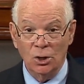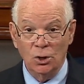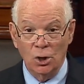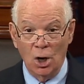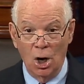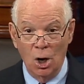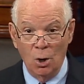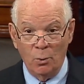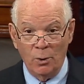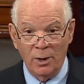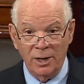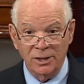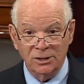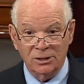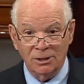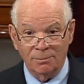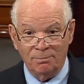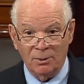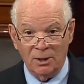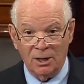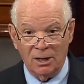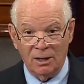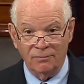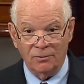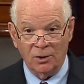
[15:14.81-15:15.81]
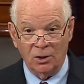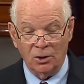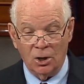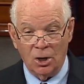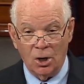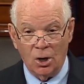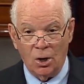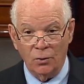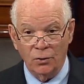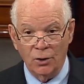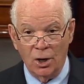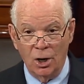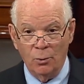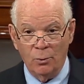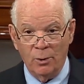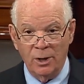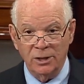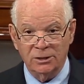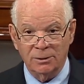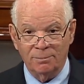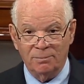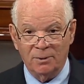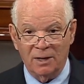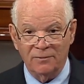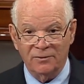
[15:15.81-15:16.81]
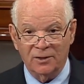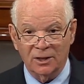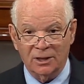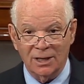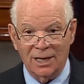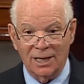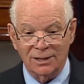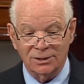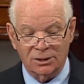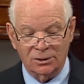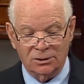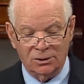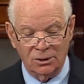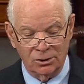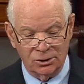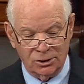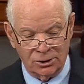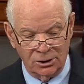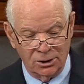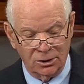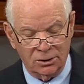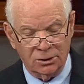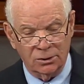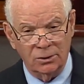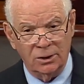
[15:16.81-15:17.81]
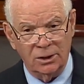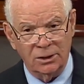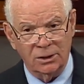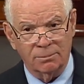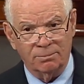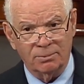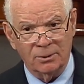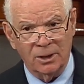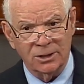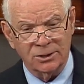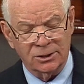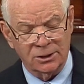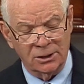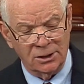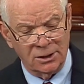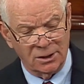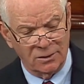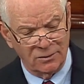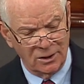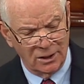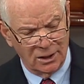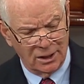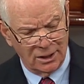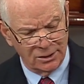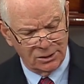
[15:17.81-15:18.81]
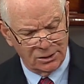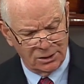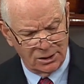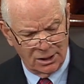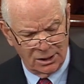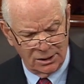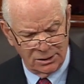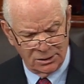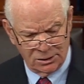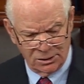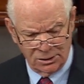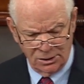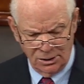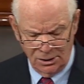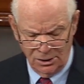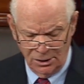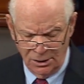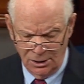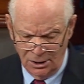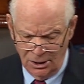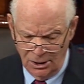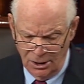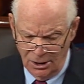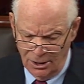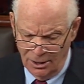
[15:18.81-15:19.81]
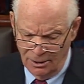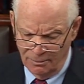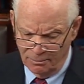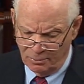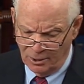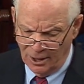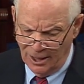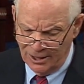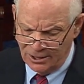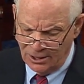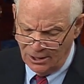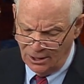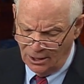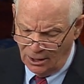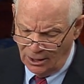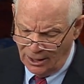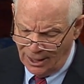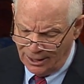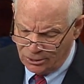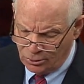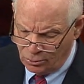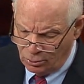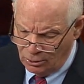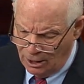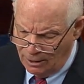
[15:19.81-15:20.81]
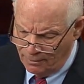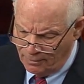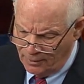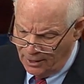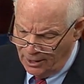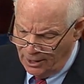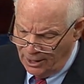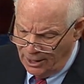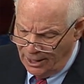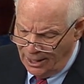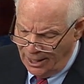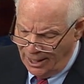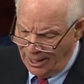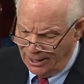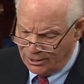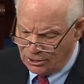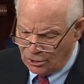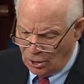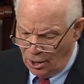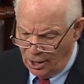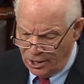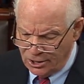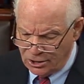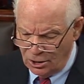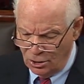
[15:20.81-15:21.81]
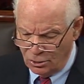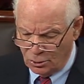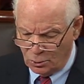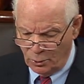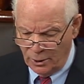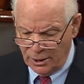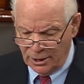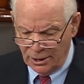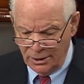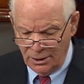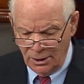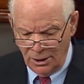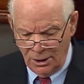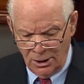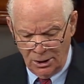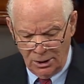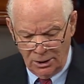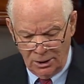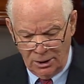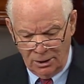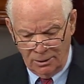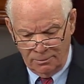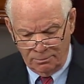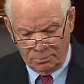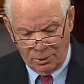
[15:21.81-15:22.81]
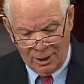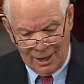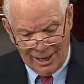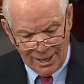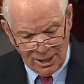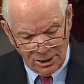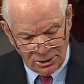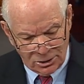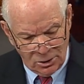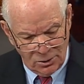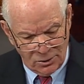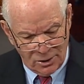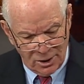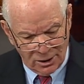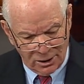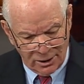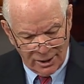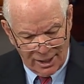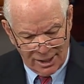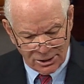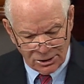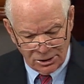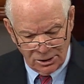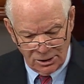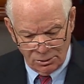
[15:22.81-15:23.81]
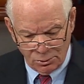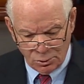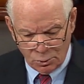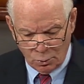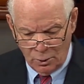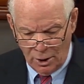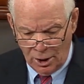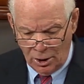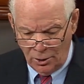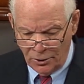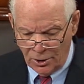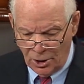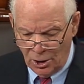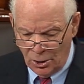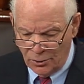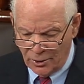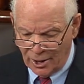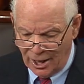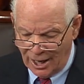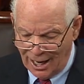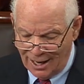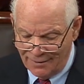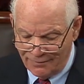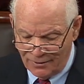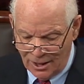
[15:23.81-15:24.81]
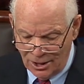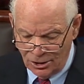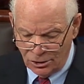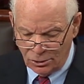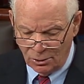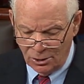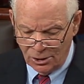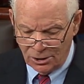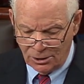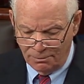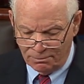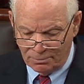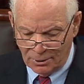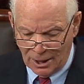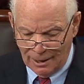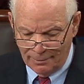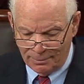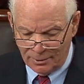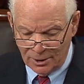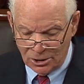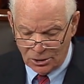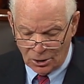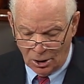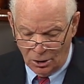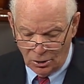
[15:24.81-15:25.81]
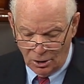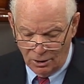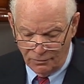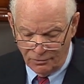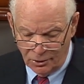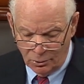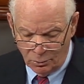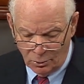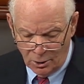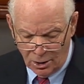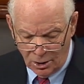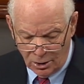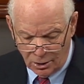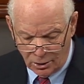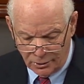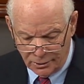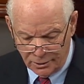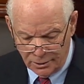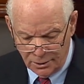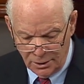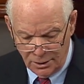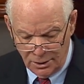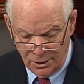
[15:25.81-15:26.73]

No one's above the law. No one's above the Constitution, including the President of the United States. President-elect Trump has also tweeted, prior to the election, it was well known that I have interests in properties all over the world.